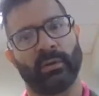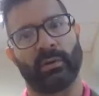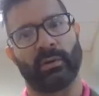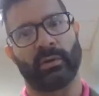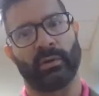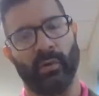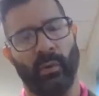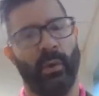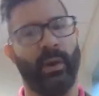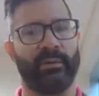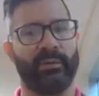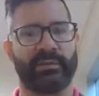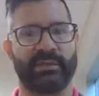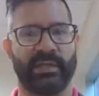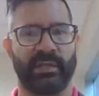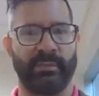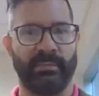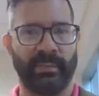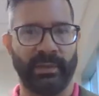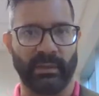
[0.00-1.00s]
go out into
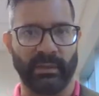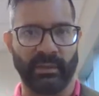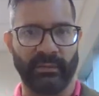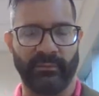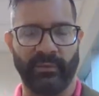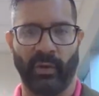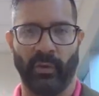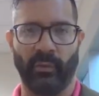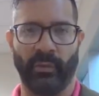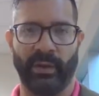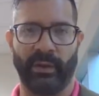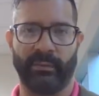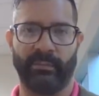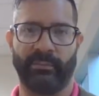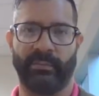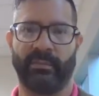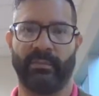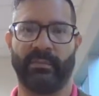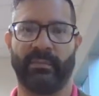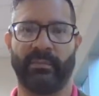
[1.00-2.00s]
the middle of nowhere
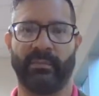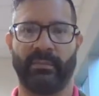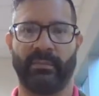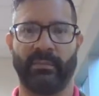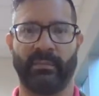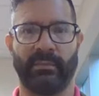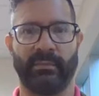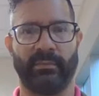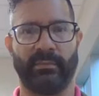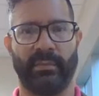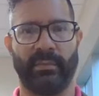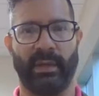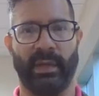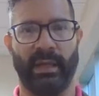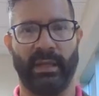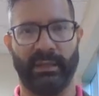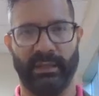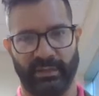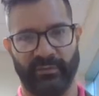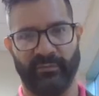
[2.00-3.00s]

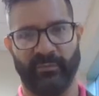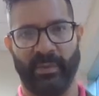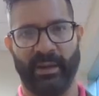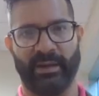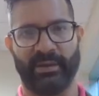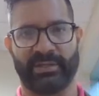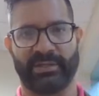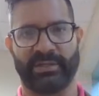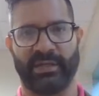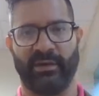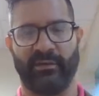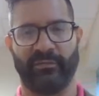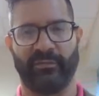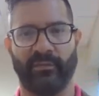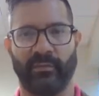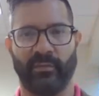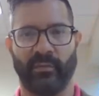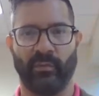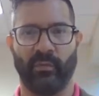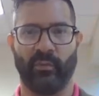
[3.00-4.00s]
and live by yourself,
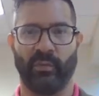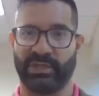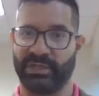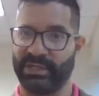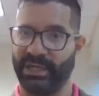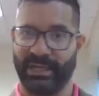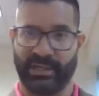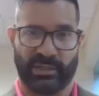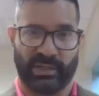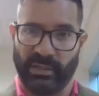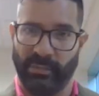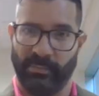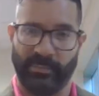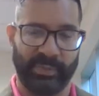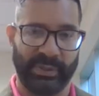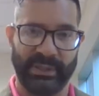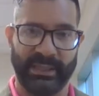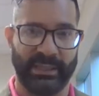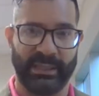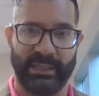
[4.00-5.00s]
which I
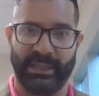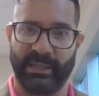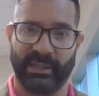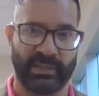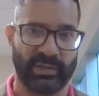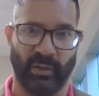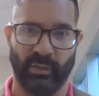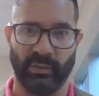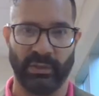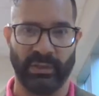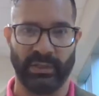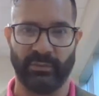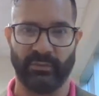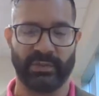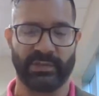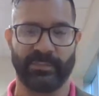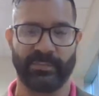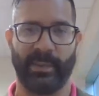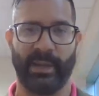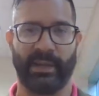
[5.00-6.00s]
completely and totally
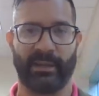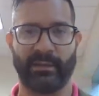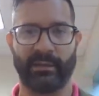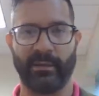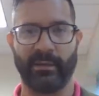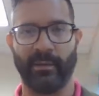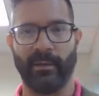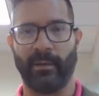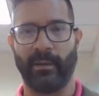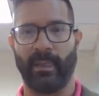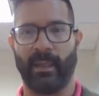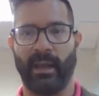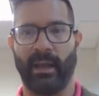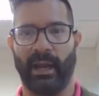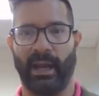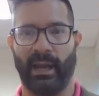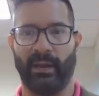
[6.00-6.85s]
respect. I